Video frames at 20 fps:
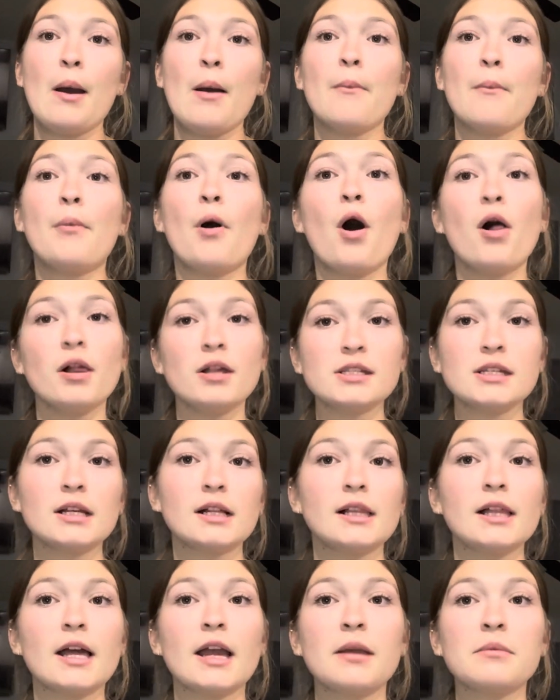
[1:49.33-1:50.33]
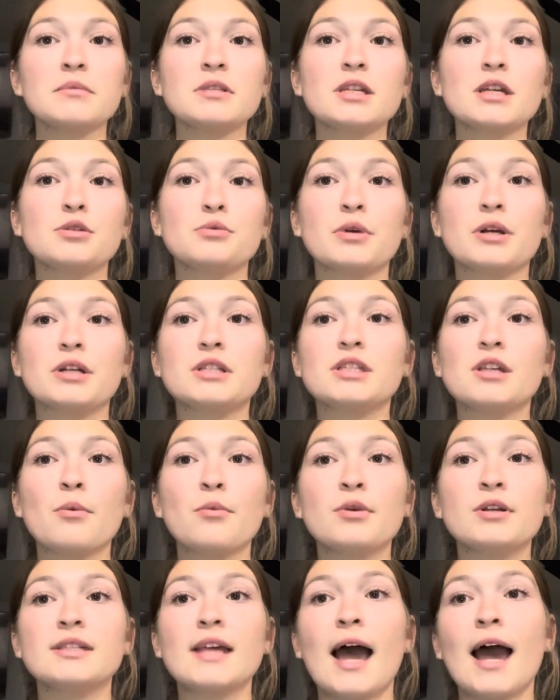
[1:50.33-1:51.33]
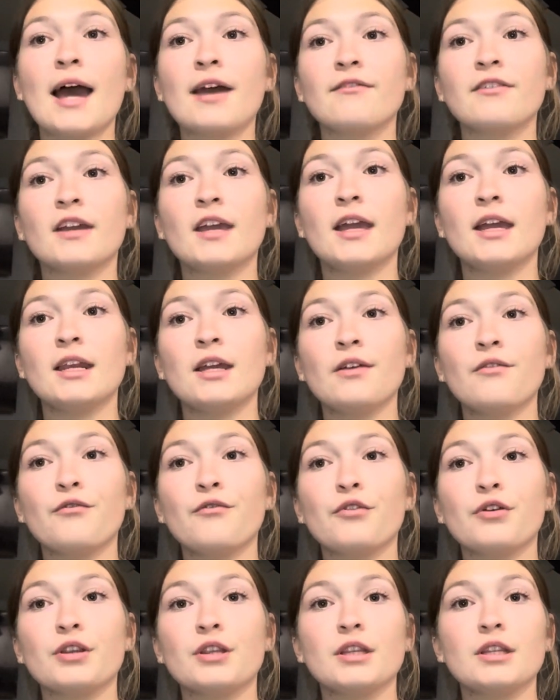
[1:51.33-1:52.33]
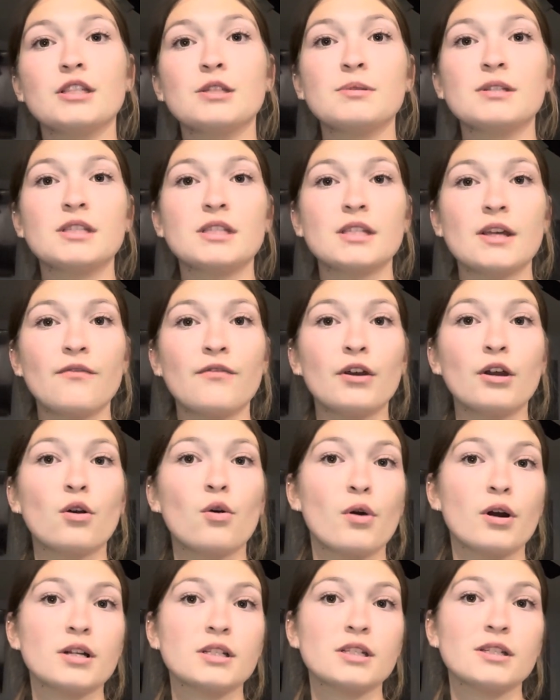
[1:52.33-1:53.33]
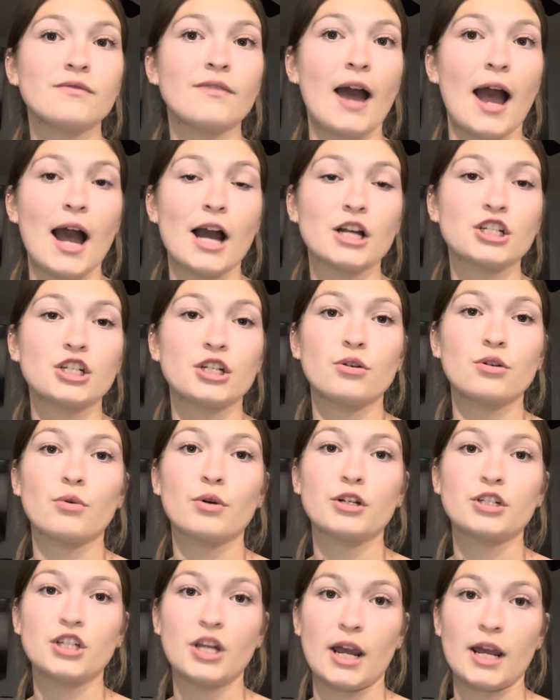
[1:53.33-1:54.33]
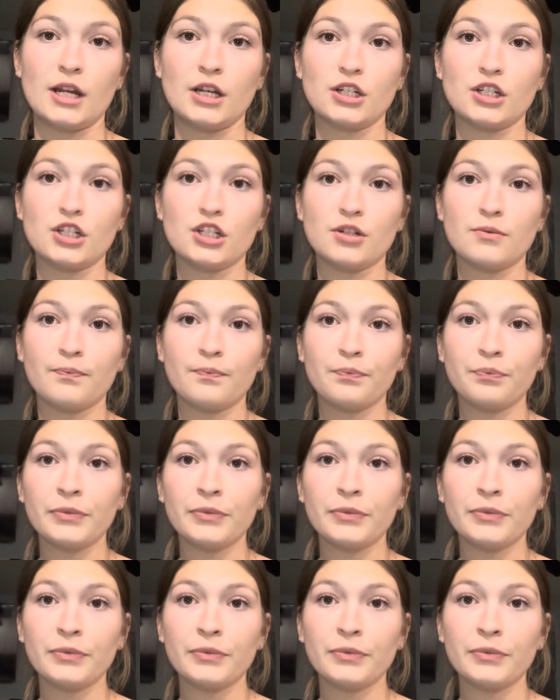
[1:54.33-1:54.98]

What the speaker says: Policy claims is where someone is advocating for the specific course of action or change.